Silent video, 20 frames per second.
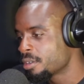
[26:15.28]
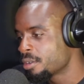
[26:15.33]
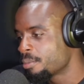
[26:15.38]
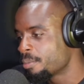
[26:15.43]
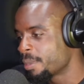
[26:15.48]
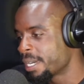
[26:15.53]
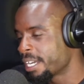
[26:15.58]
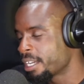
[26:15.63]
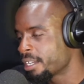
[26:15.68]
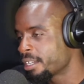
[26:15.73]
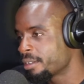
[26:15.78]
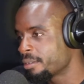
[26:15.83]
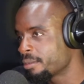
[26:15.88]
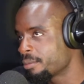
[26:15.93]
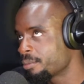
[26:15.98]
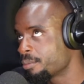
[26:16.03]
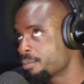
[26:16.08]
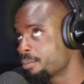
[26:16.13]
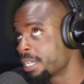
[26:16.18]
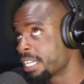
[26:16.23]
my
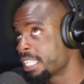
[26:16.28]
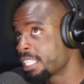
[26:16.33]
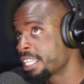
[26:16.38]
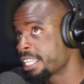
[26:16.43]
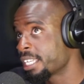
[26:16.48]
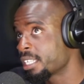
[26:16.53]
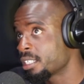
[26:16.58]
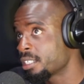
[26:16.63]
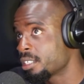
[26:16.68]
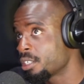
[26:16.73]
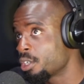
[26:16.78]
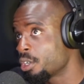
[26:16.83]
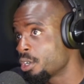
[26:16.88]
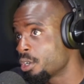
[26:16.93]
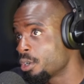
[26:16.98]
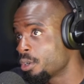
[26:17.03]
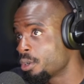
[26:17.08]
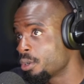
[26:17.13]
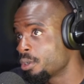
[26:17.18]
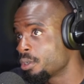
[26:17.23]
my like
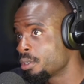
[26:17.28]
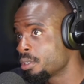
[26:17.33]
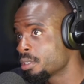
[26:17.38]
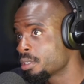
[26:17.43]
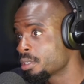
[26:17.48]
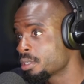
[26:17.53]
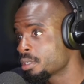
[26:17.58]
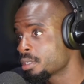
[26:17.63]
goal,